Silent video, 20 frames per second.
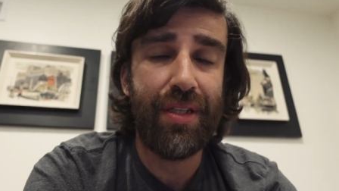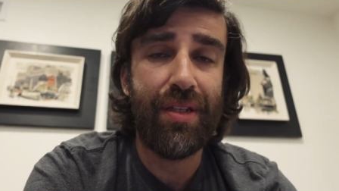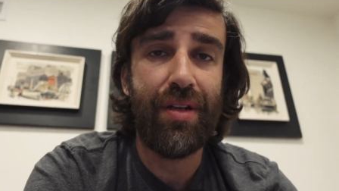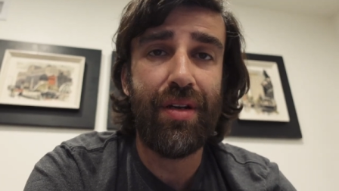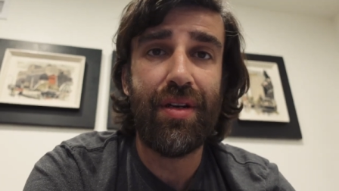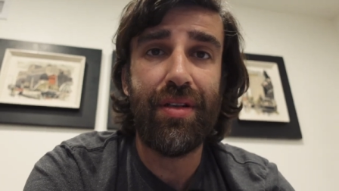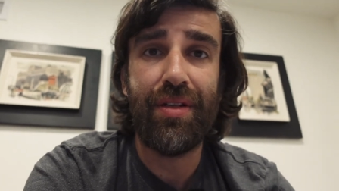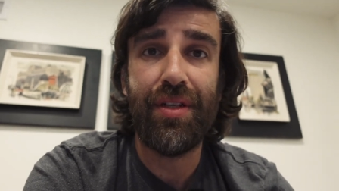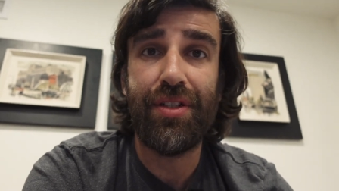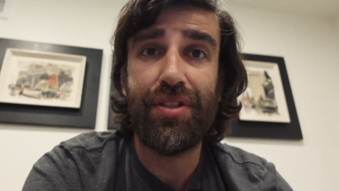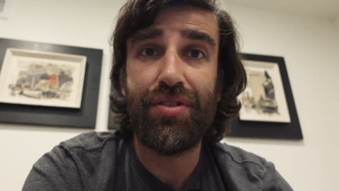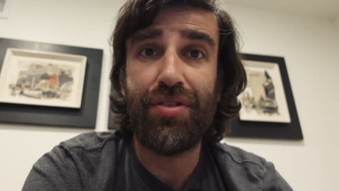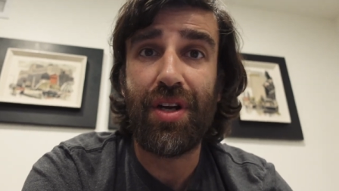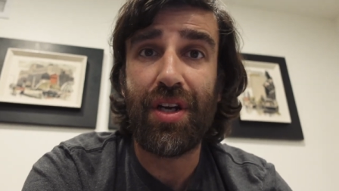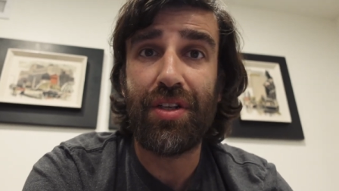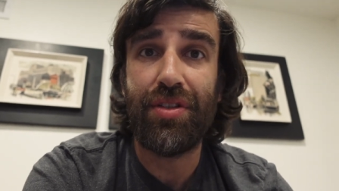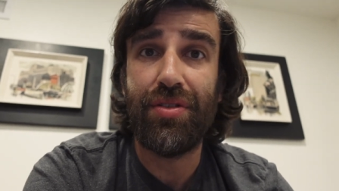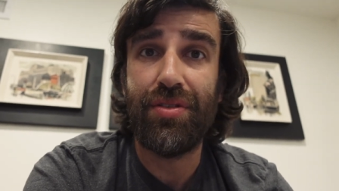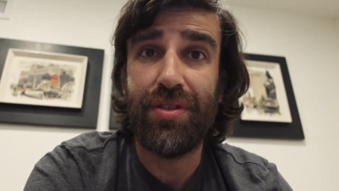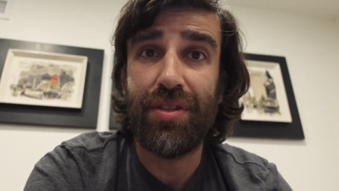There are
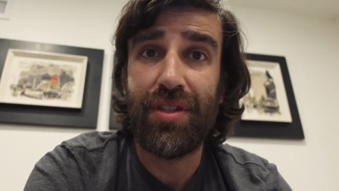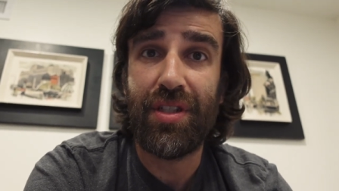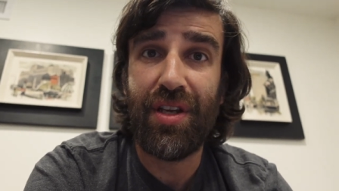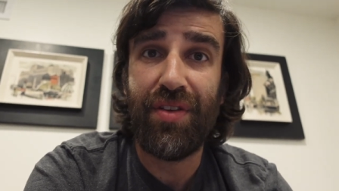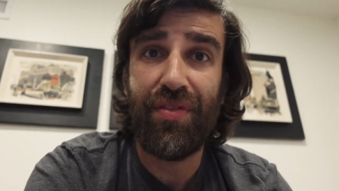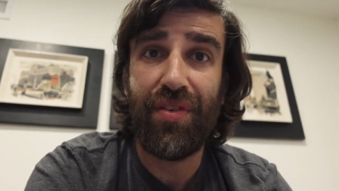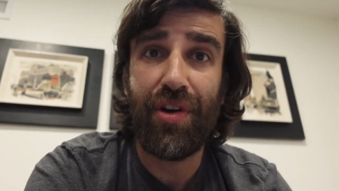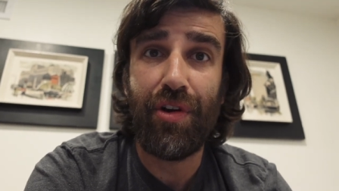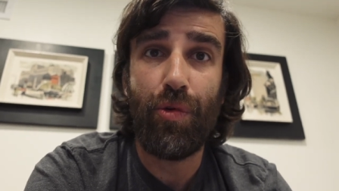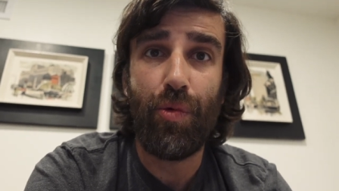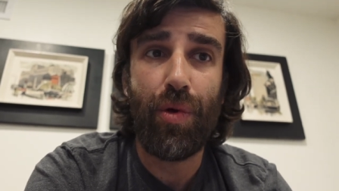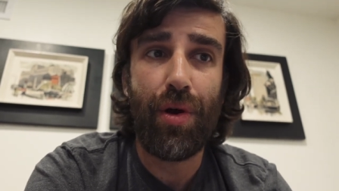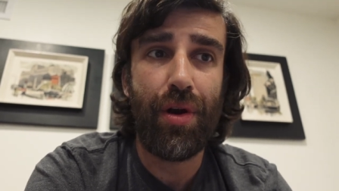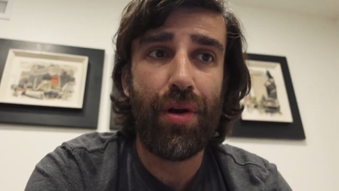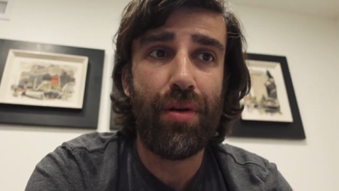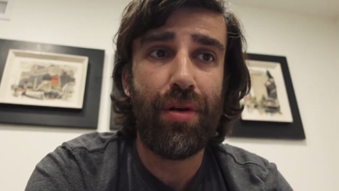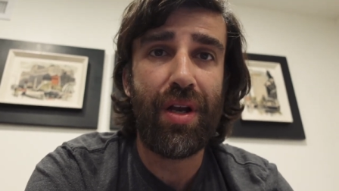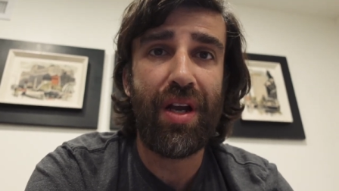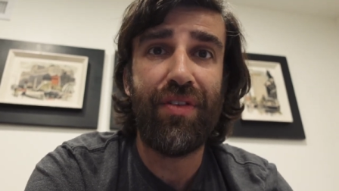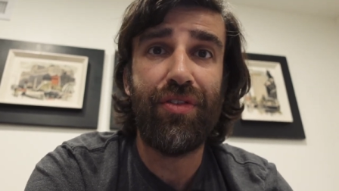distractions everywhere.
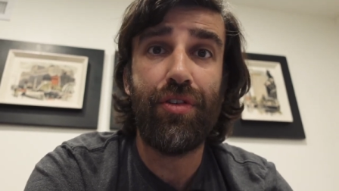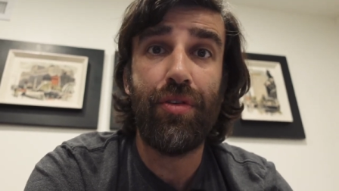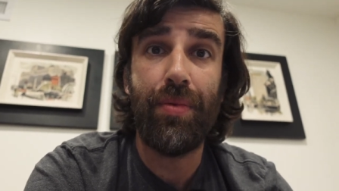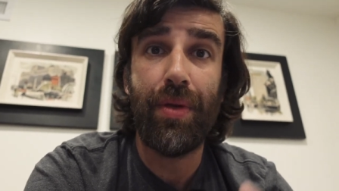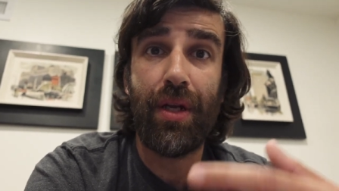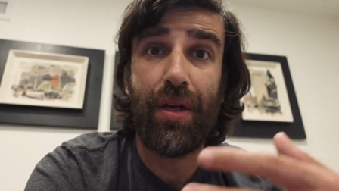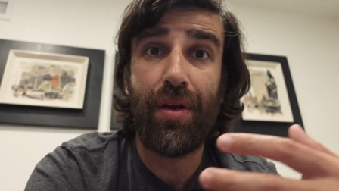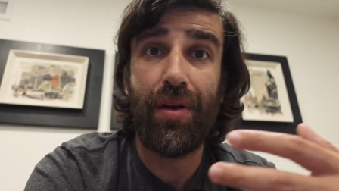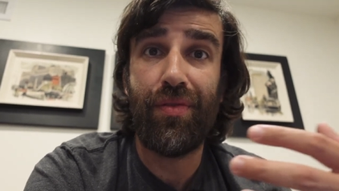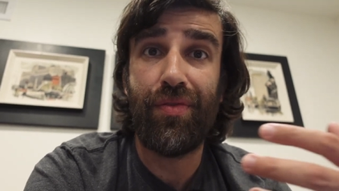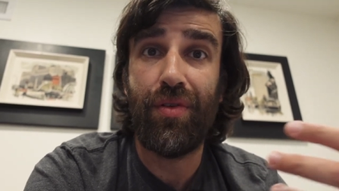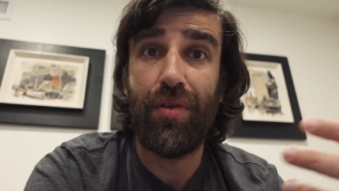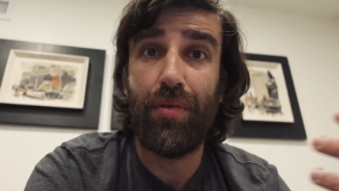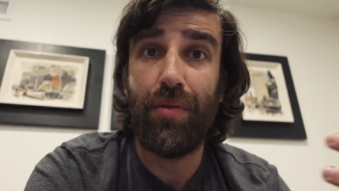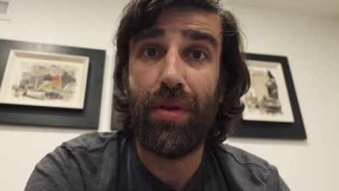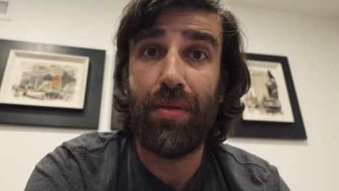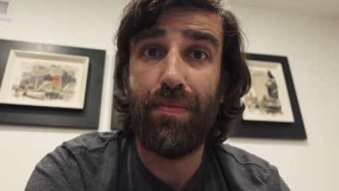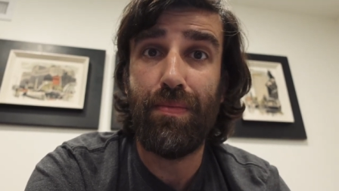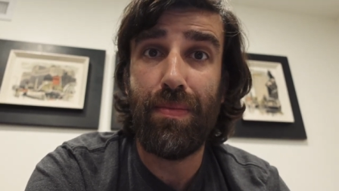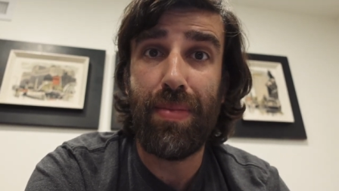You have to be careful
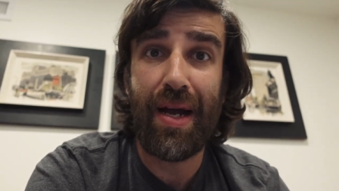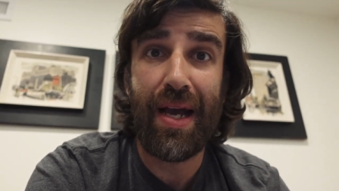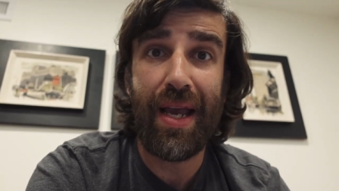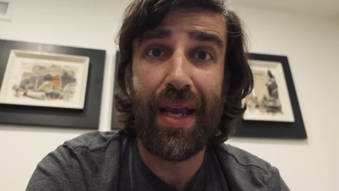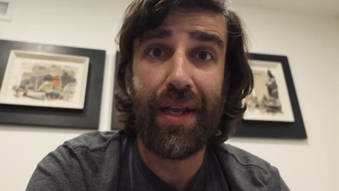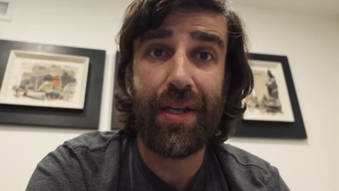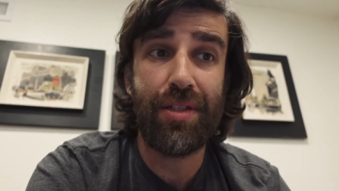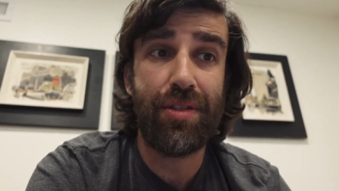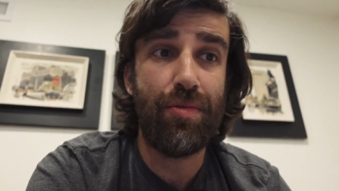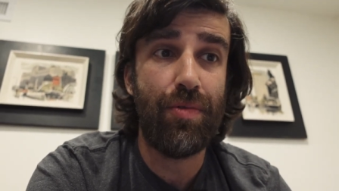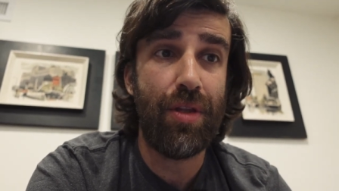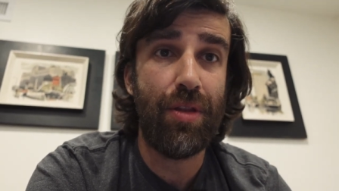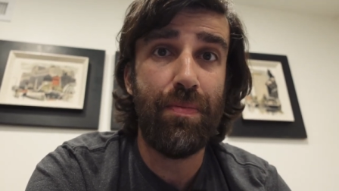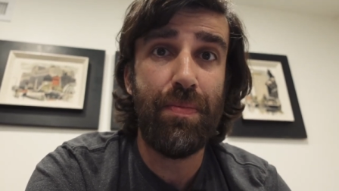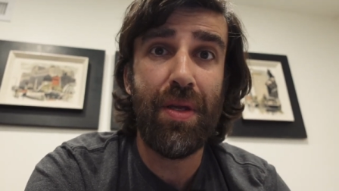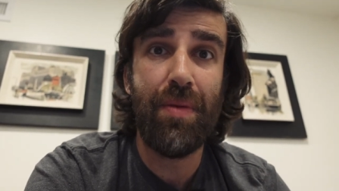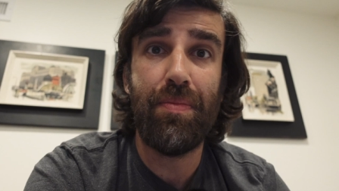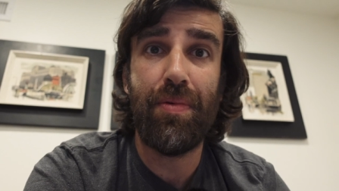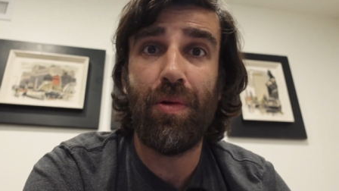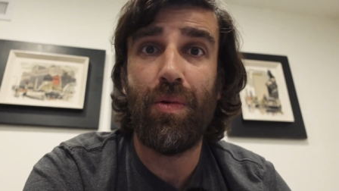with bikes, with
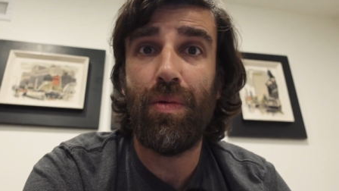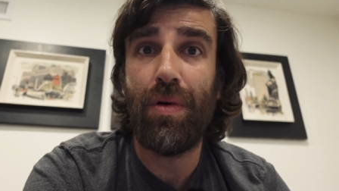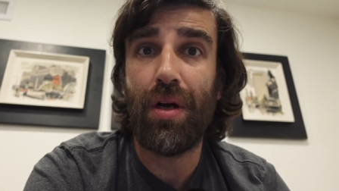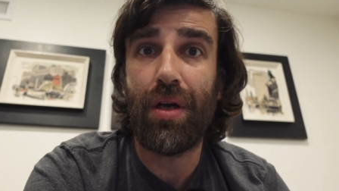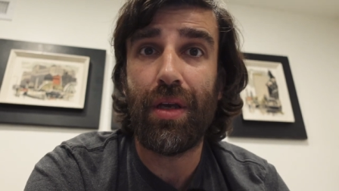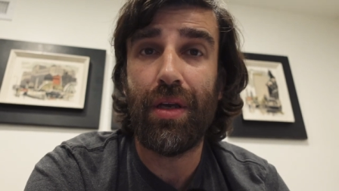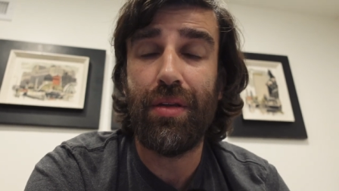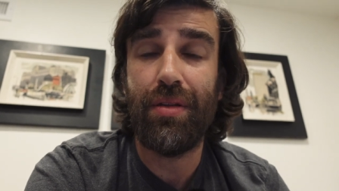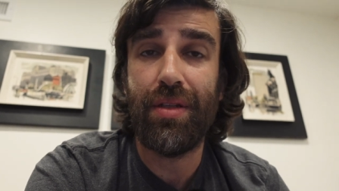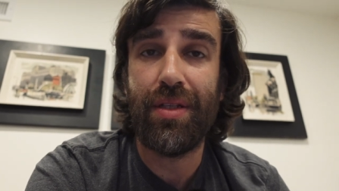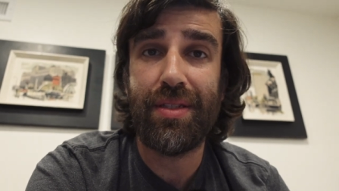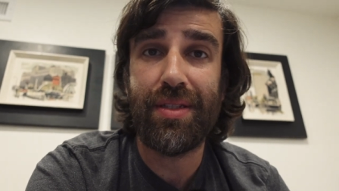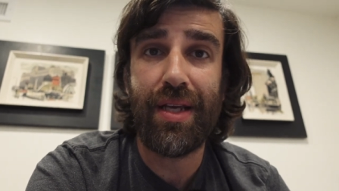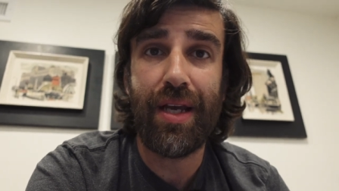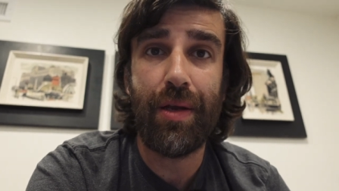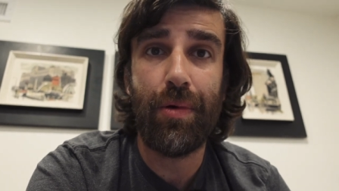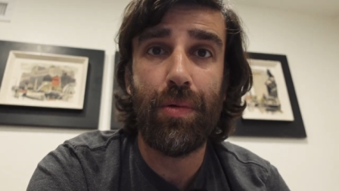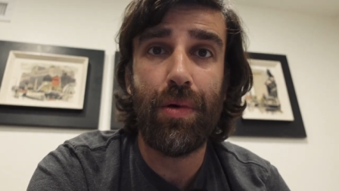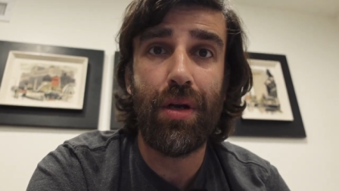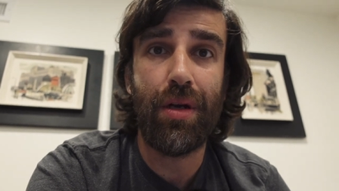people walking on the
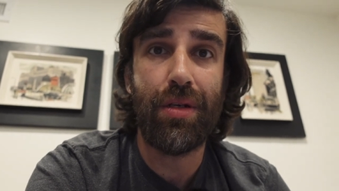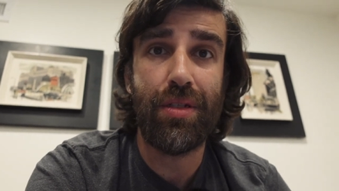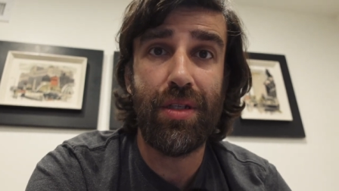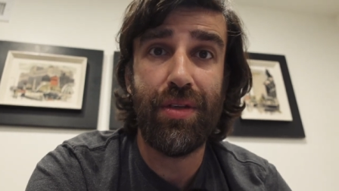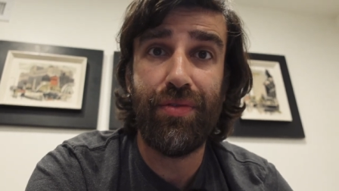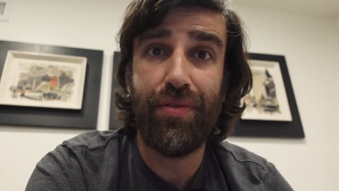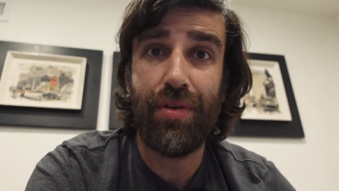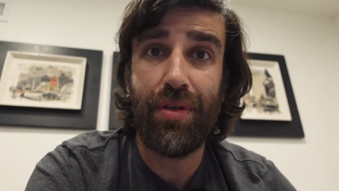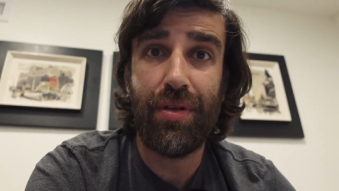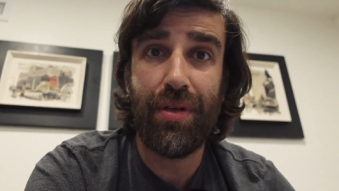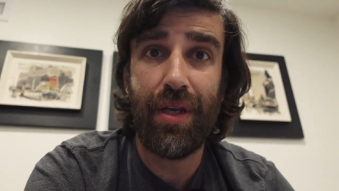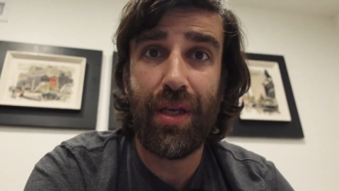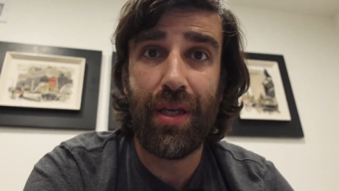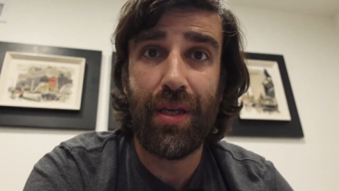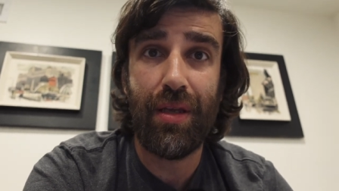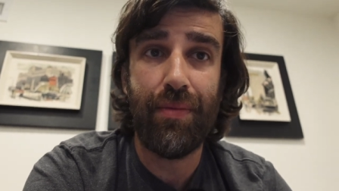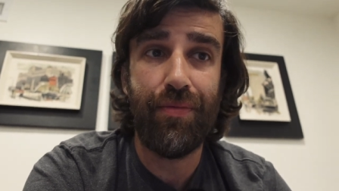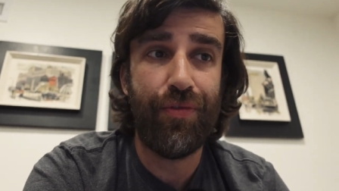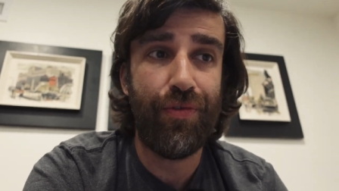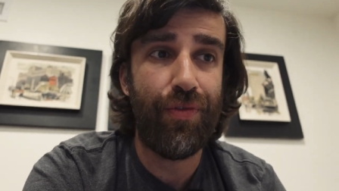sidewalks. If you're
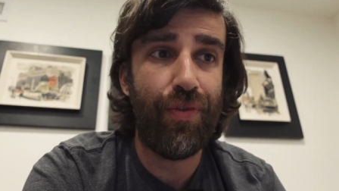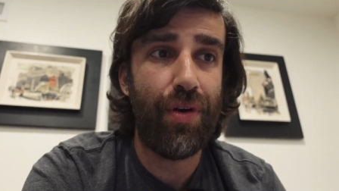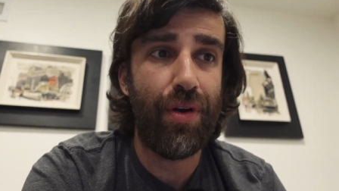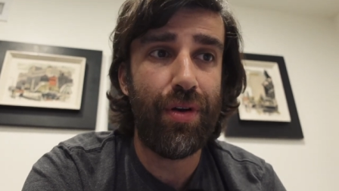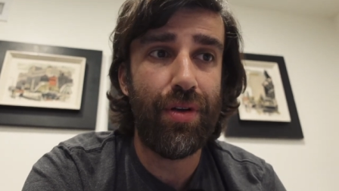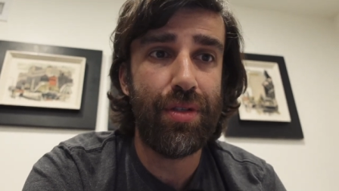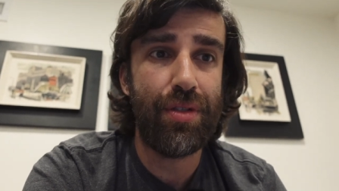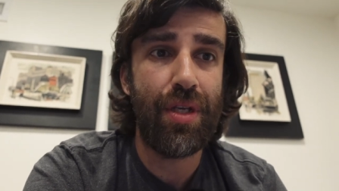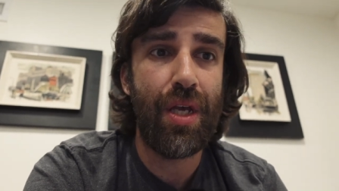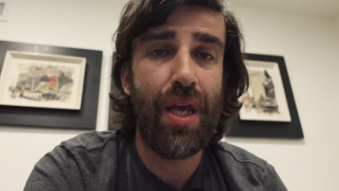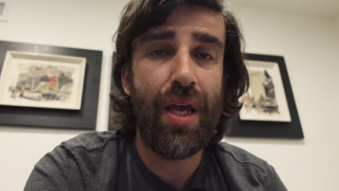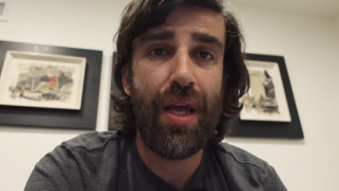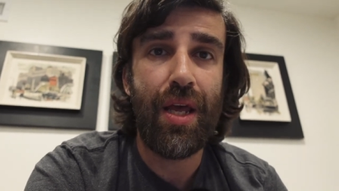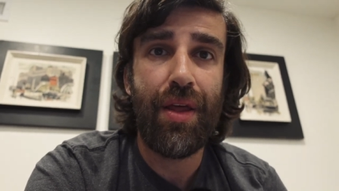taking photos